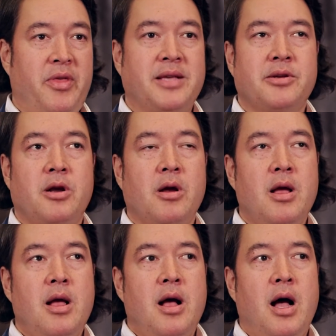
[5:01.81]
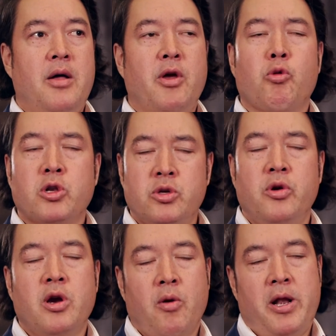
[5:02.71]
things that are uh, that we're
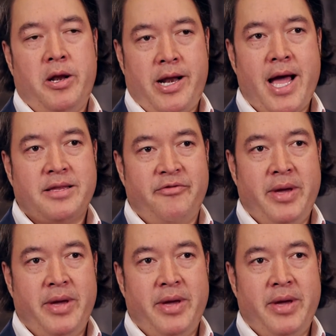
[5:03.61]
doing already on an active